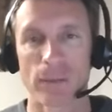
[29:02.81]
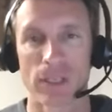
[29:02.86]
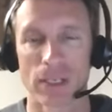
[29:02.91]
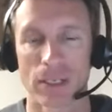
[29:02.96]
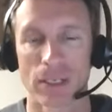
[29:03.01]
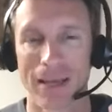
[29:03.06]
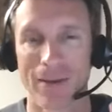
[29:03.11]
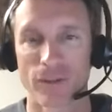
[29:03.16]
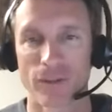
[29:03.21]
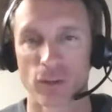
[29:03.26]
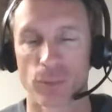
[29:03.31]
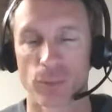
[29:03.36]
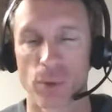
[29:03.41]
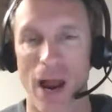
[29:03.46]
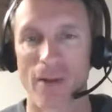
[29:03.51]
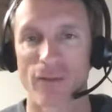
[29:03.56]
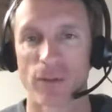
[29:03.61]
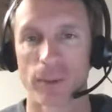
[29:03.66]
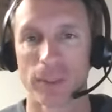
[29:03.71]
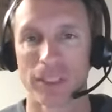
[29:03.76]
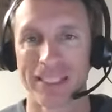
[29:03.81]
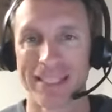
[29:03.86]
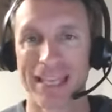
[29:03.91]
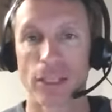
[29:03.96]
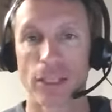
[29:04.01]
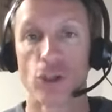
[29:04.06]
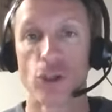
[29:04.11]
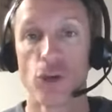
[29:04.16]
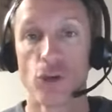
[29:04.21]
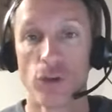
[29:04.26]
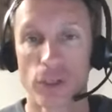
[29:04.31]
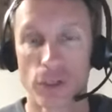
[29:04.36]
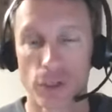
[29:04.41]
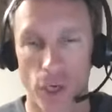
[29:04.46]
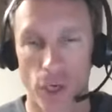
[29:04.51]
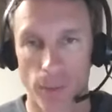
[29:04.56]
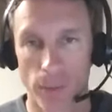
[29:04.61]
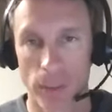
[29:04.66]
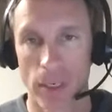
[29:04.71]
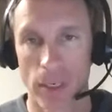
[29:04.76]
to the levels of profitability that you
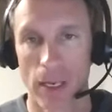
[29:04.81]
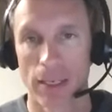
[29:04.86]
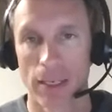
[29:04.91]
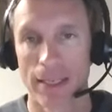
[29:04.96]
determine